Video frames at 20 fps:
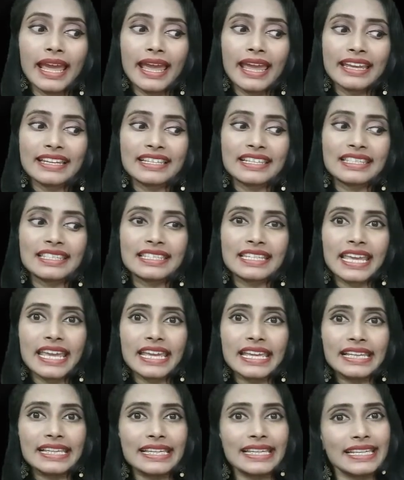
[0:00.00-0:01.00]
Its
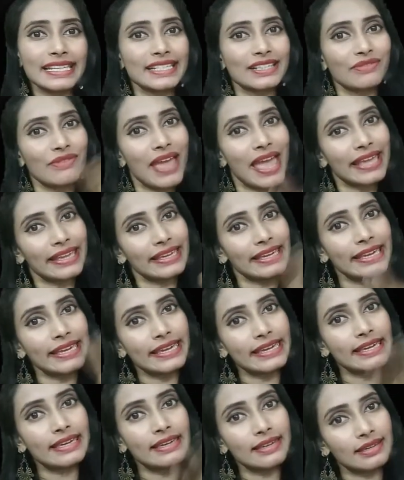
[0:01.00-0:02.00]
tail is
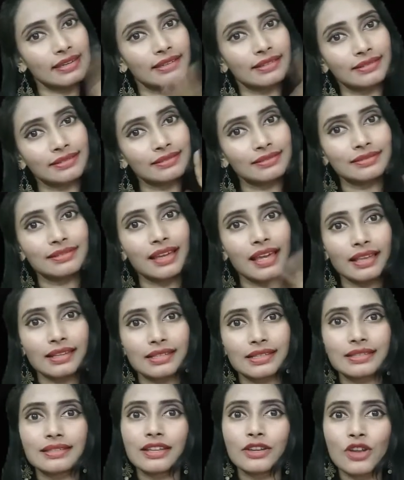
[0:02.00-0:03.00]
wagging.
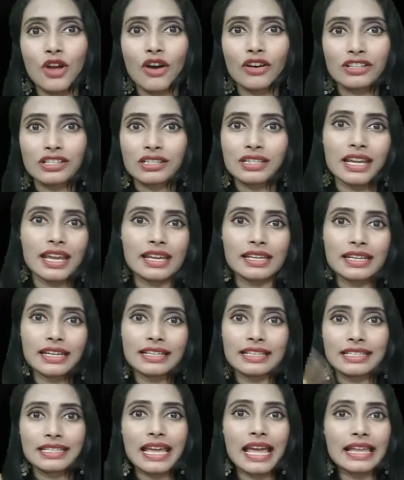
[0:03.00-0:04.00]
Yes, the dog's tail,
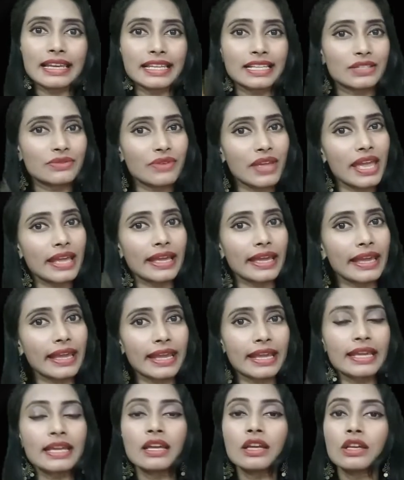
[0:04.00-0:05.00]
its tail is
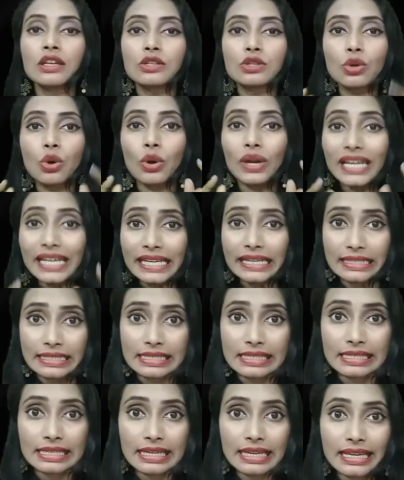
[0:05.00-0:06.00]
wagging. So
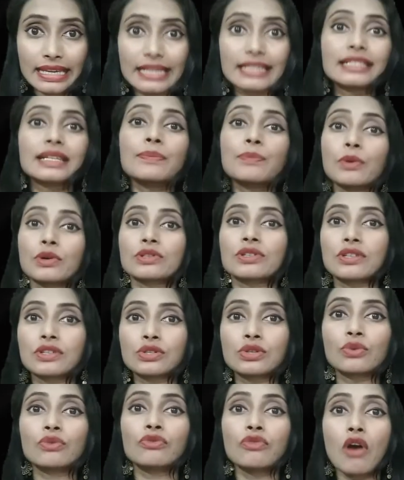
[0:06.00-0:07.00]
its is a
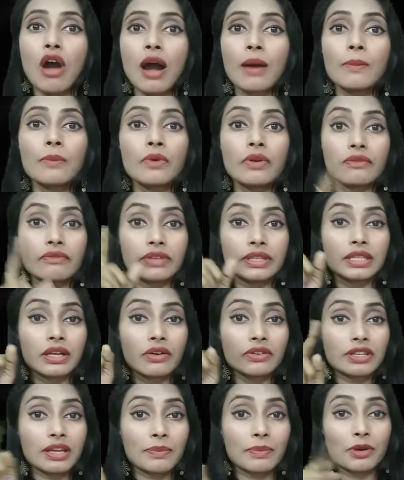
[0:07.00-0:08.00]
possessive form
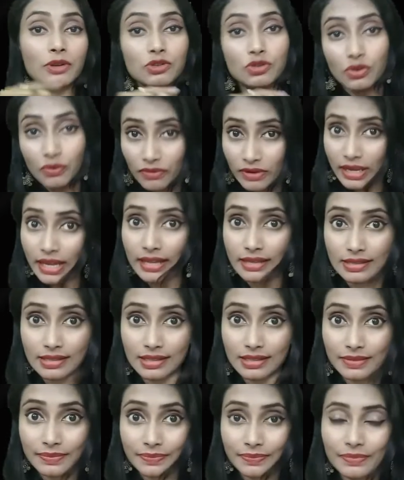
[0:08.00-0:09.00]
without apostrophe
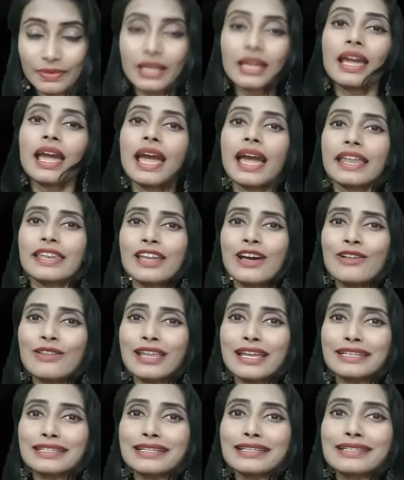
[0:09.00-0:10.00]
s. And now
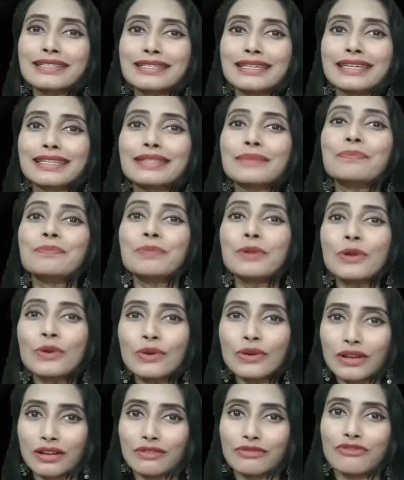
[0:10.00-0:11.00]
let us see the
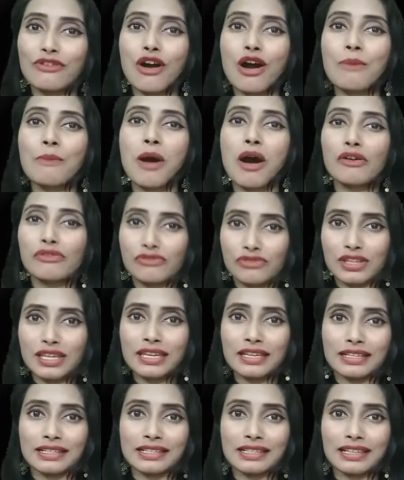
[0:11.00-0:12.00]
plural form of
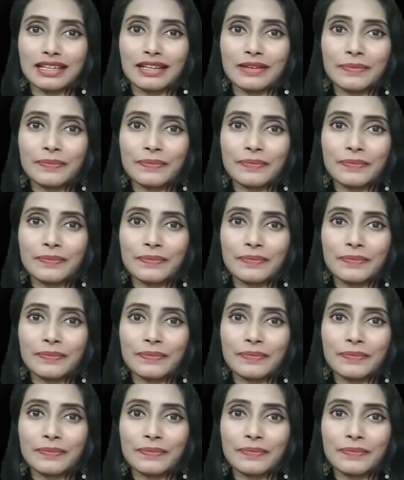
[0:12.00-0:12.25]
these.